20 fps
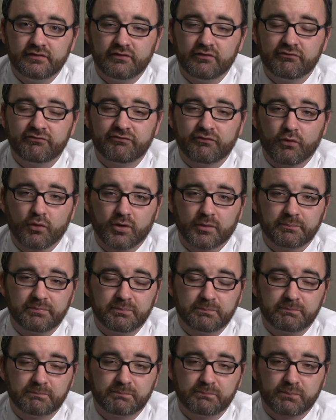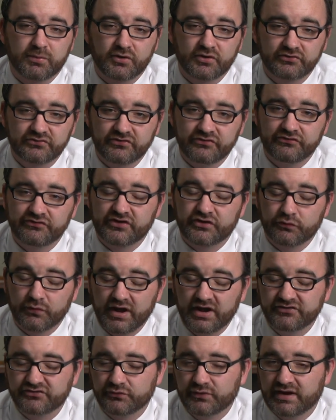for persons that
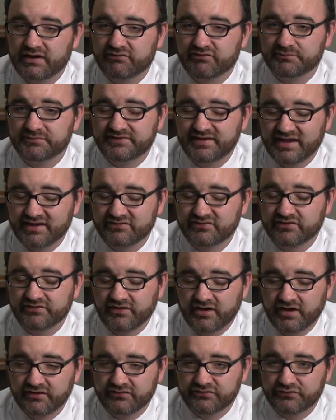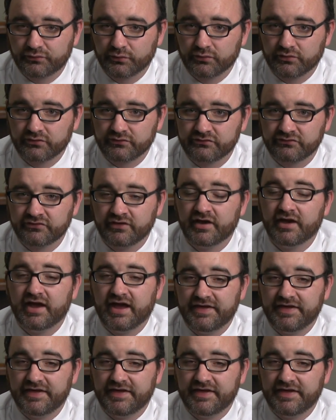graduated from Texas high schools